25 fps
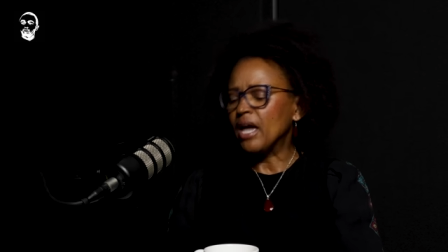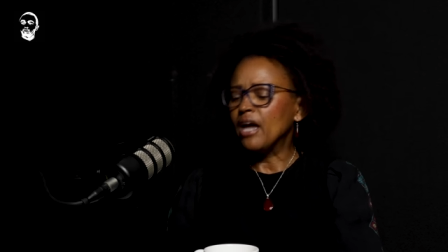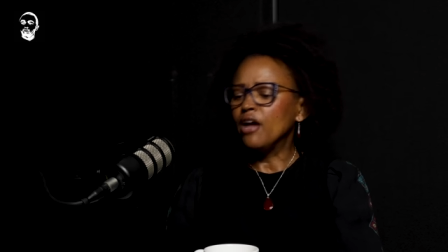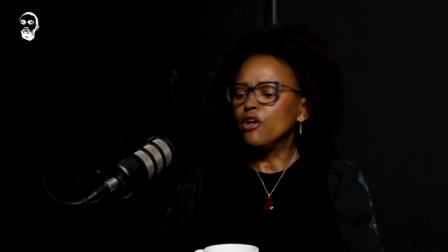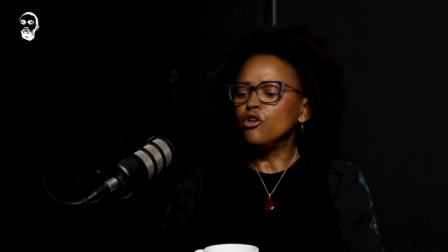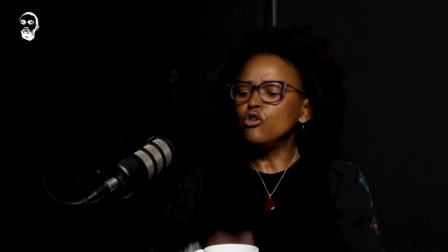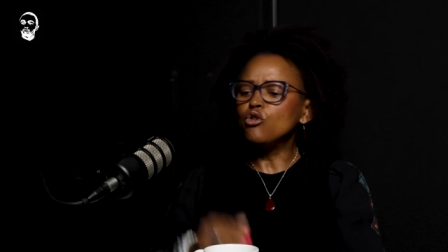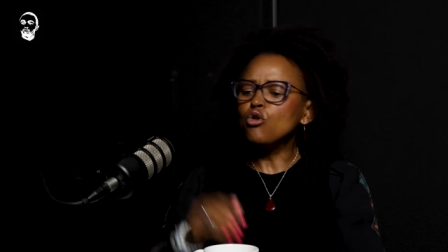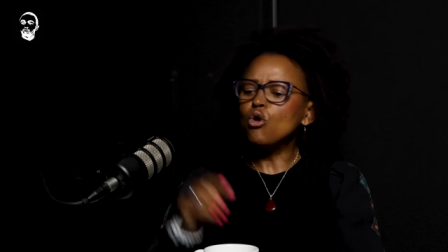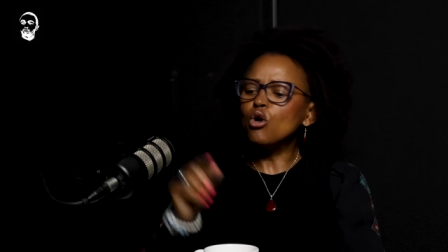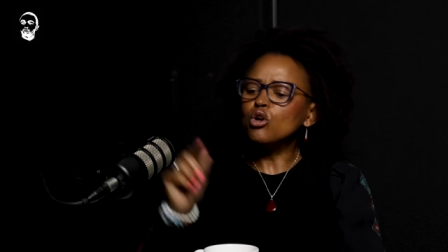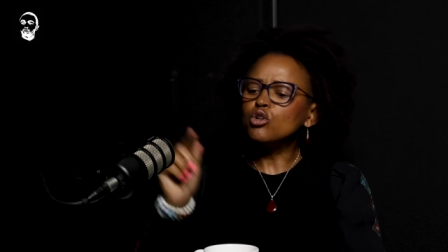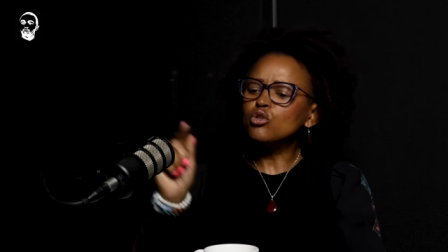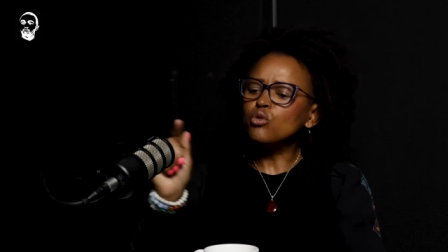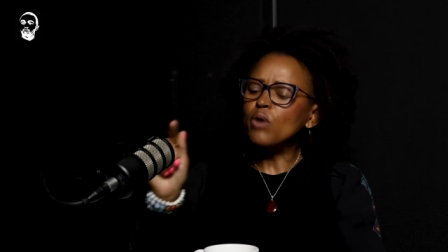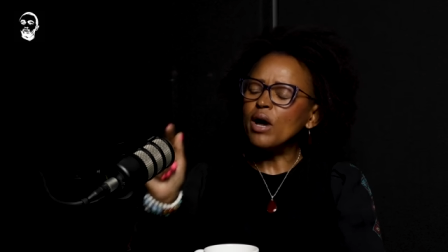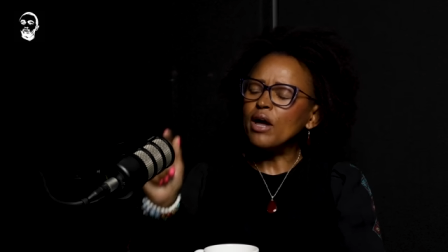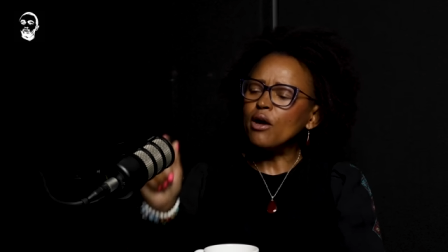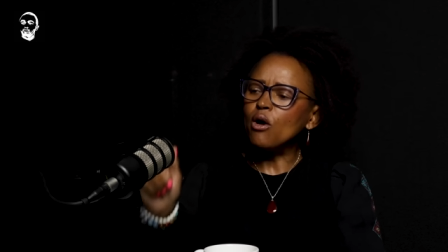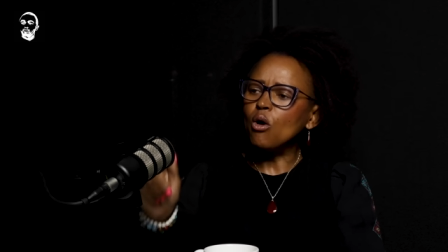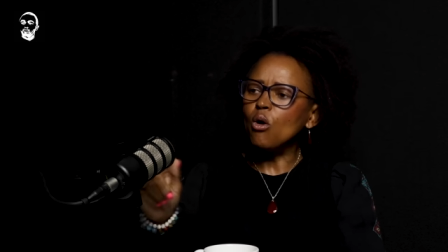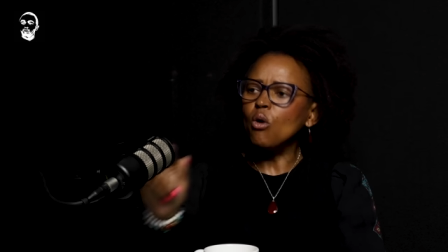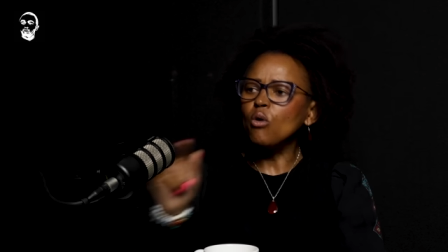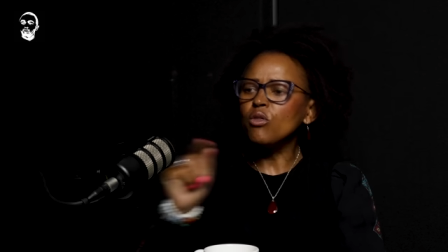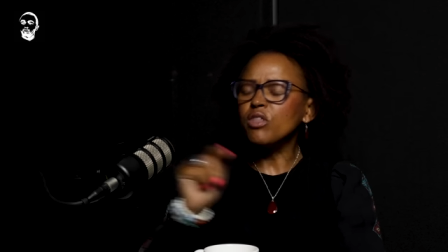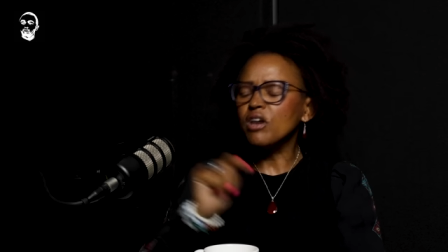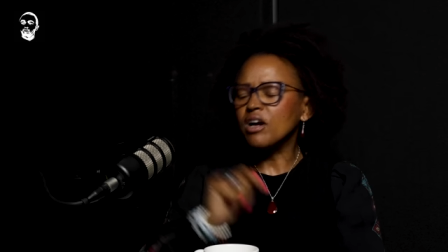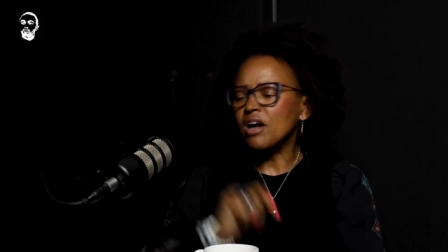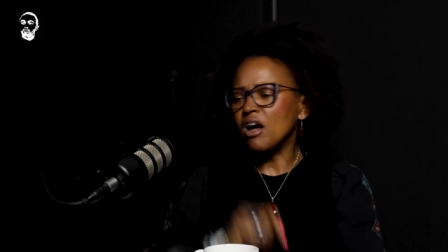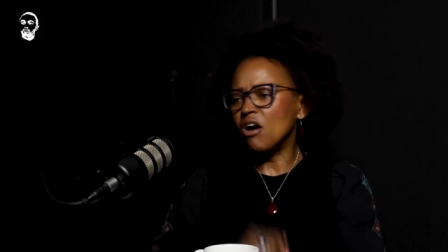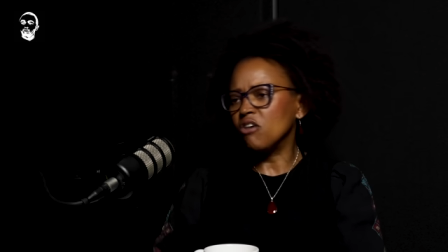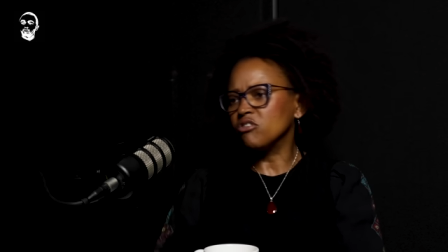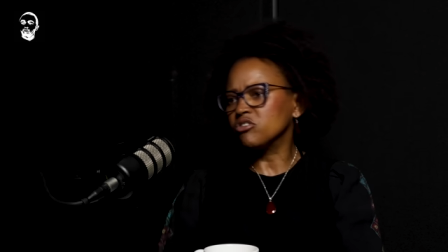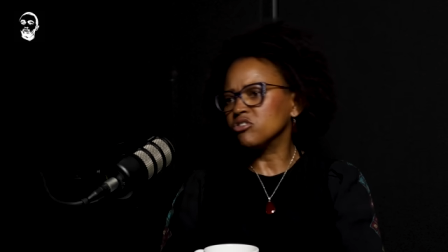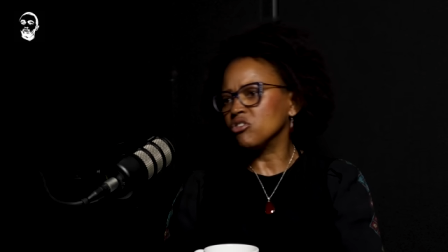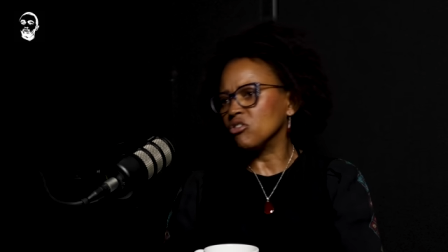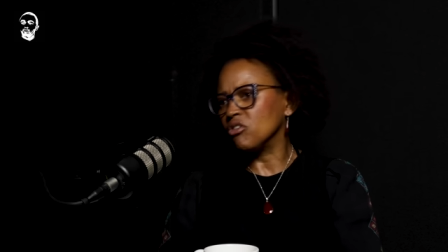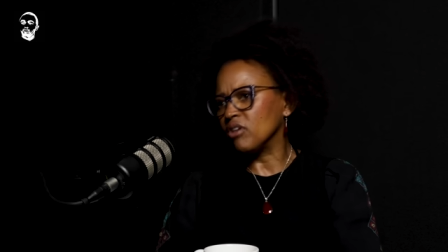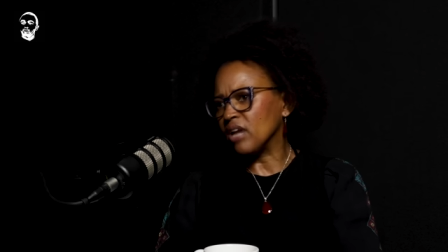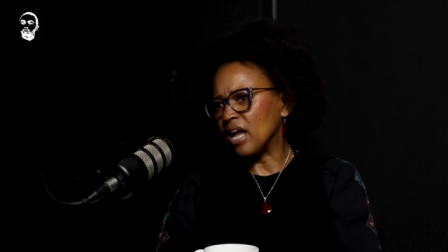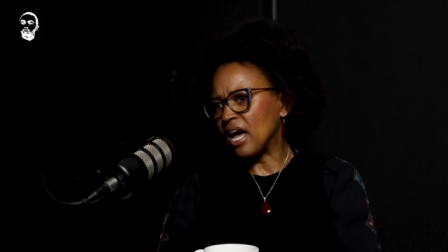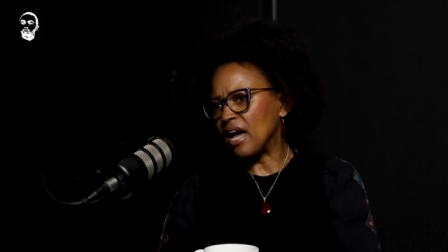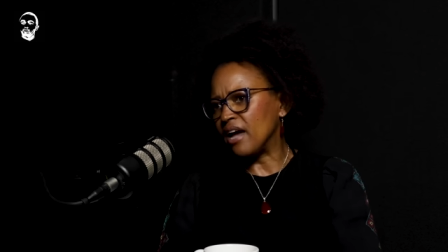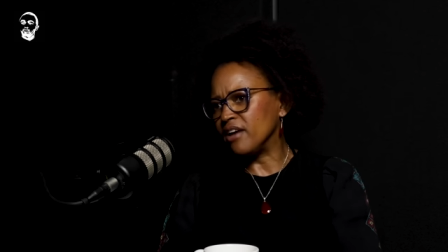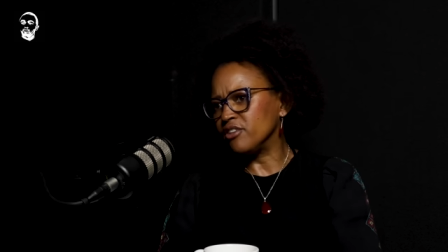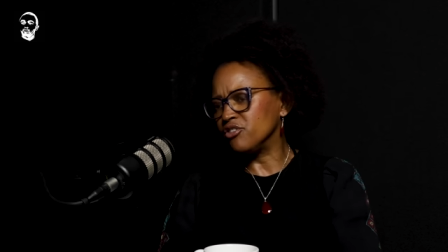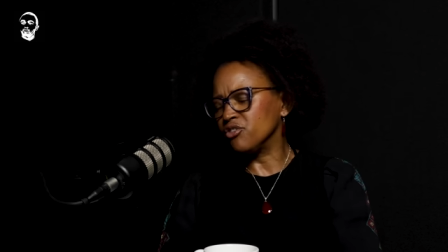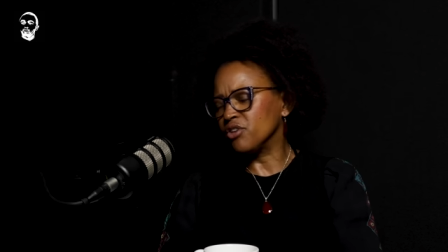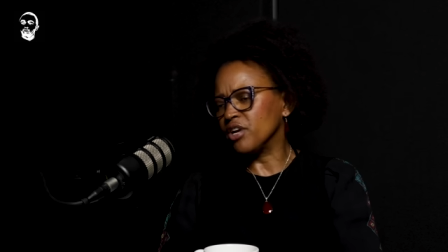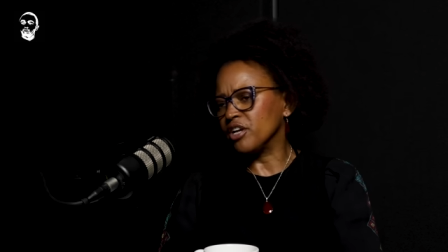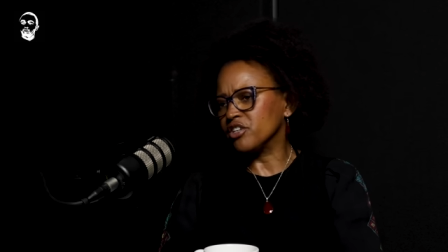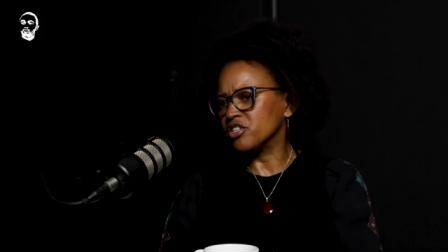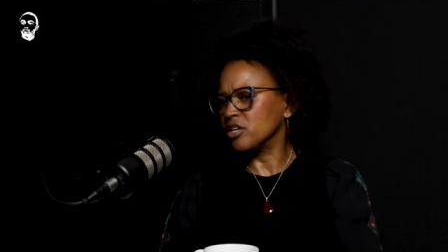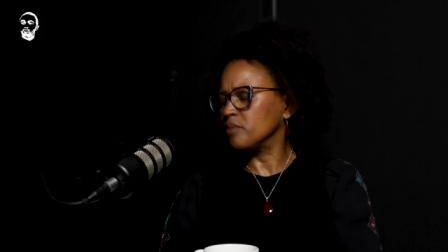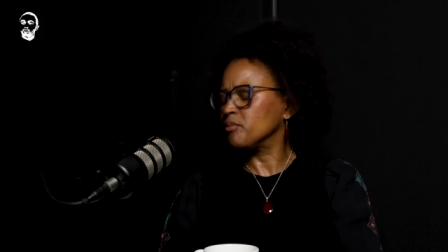Nor do I owe the Council on Higher Education.